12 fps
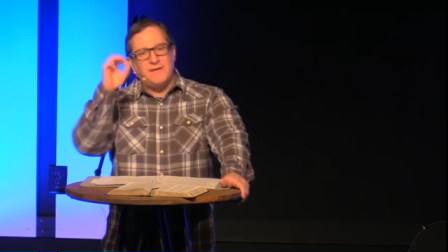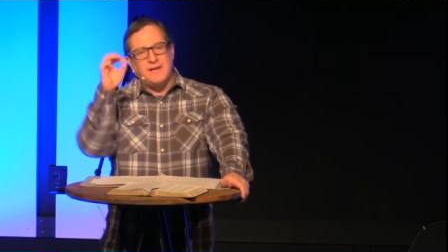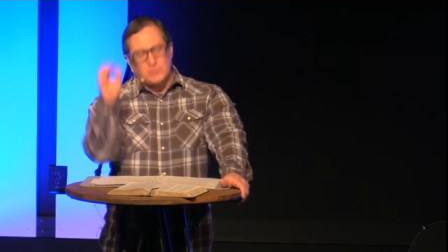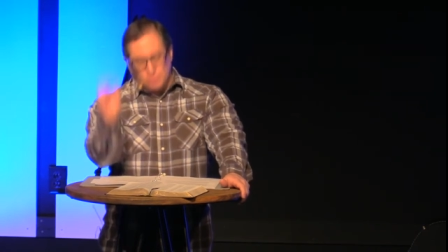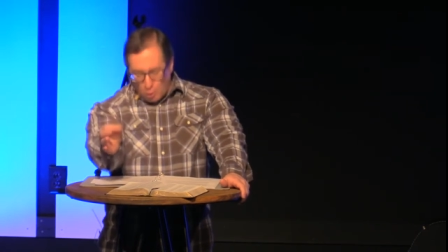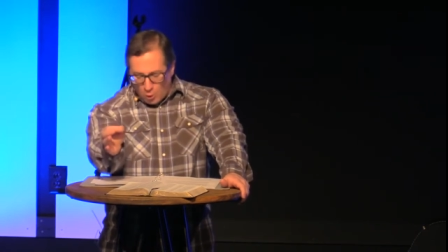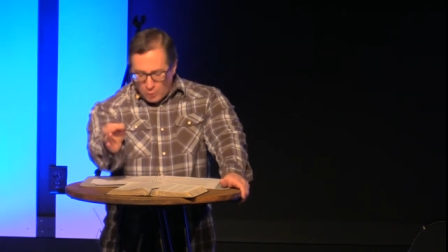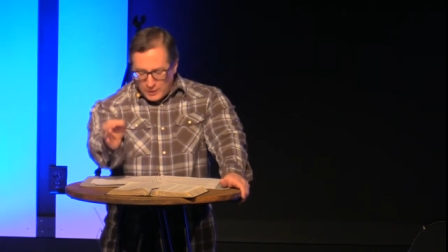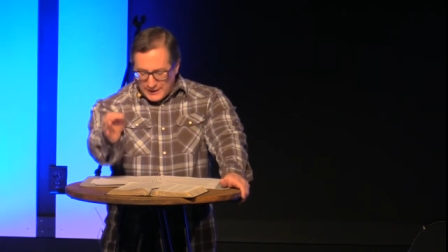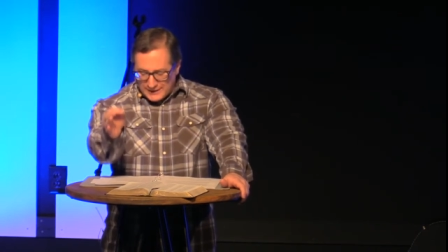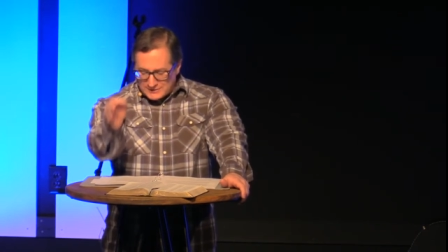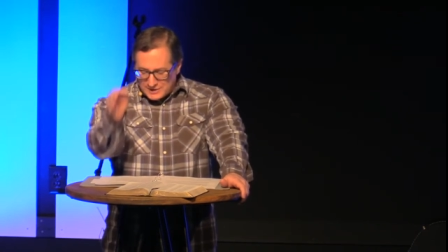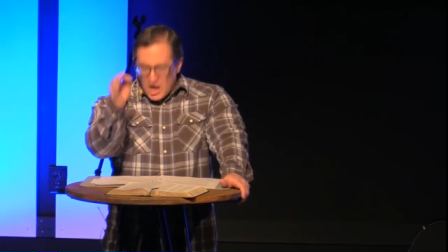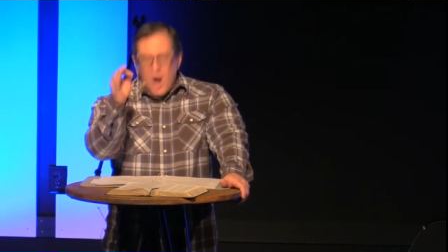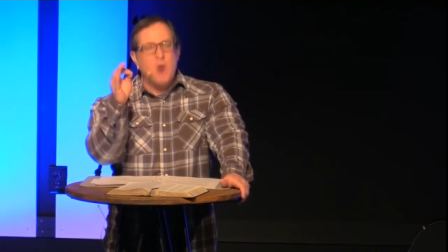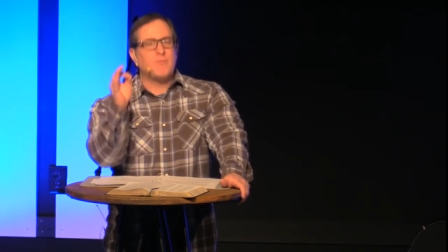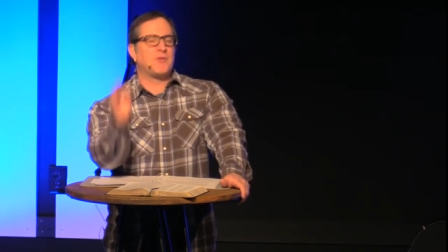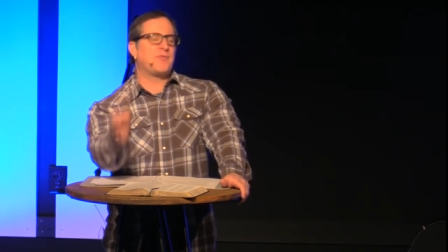victorious
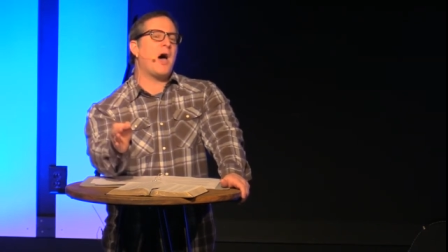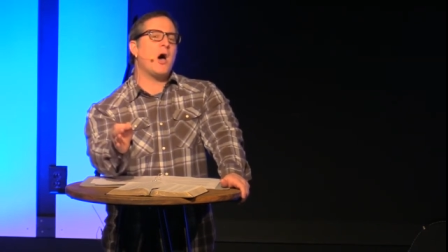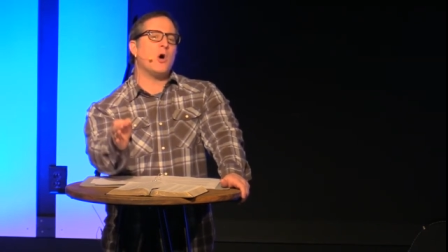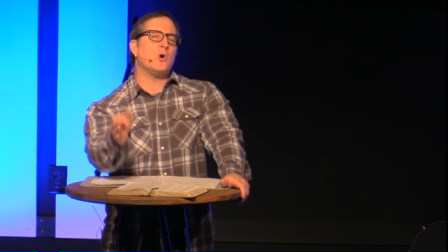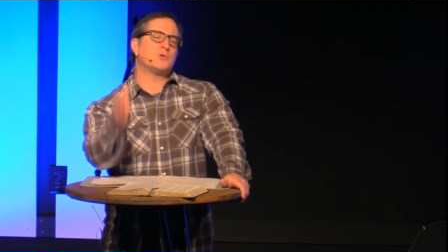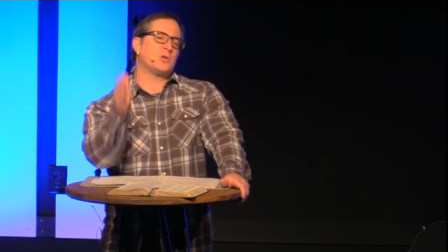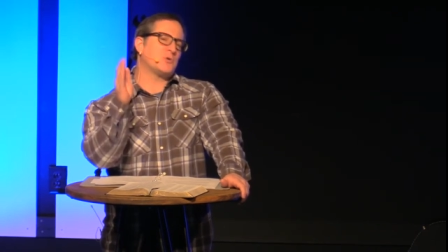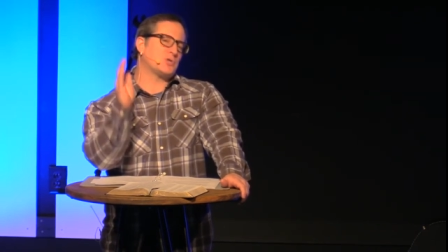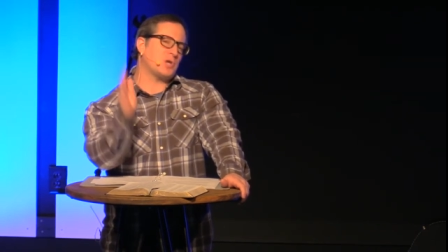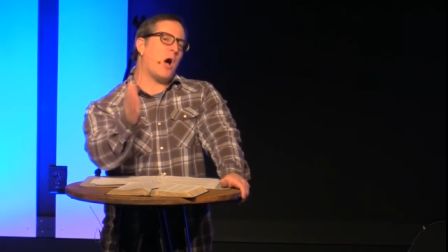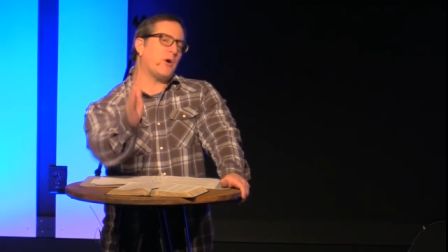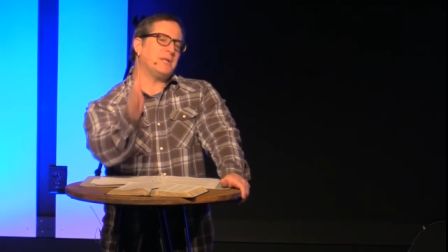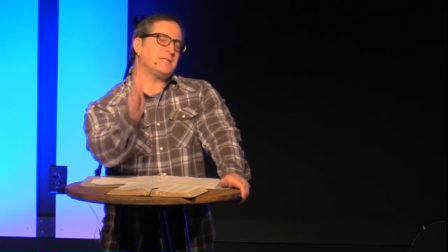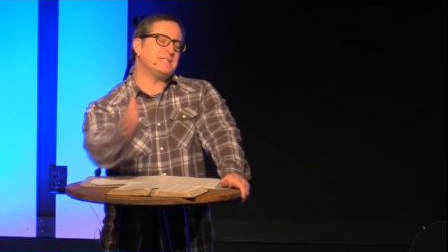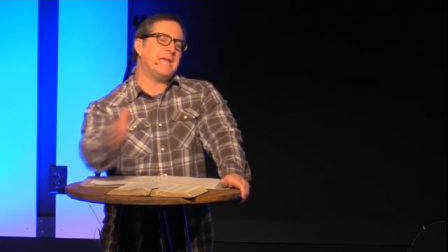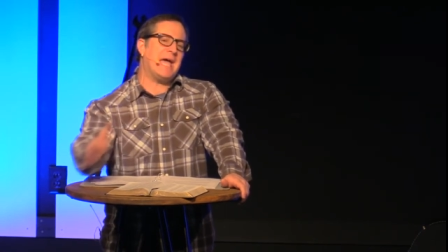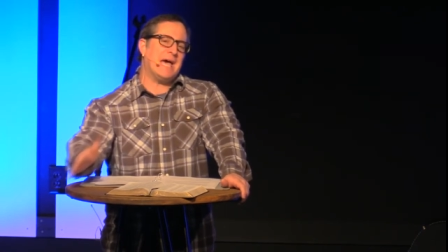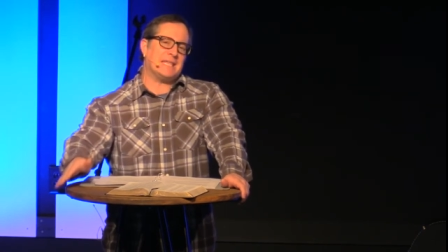over those who sought his
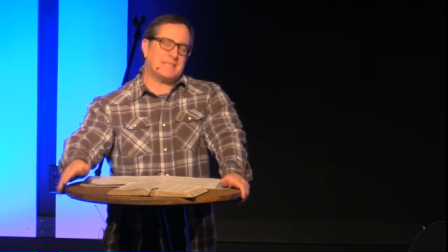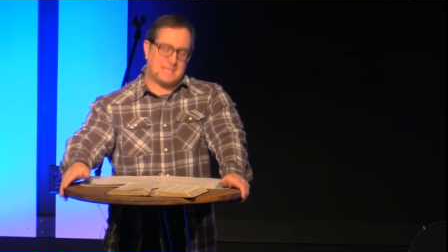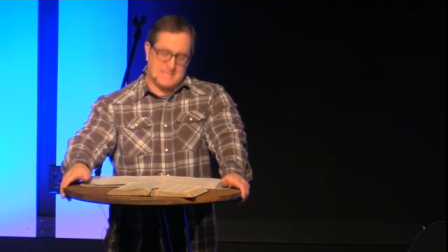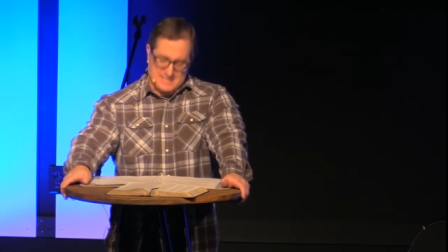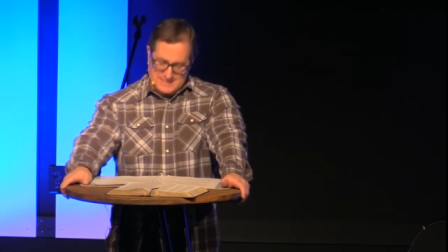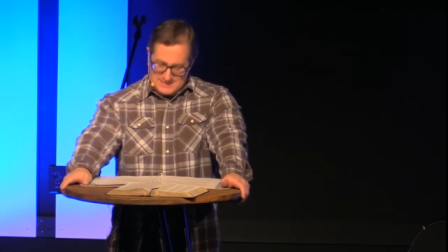death.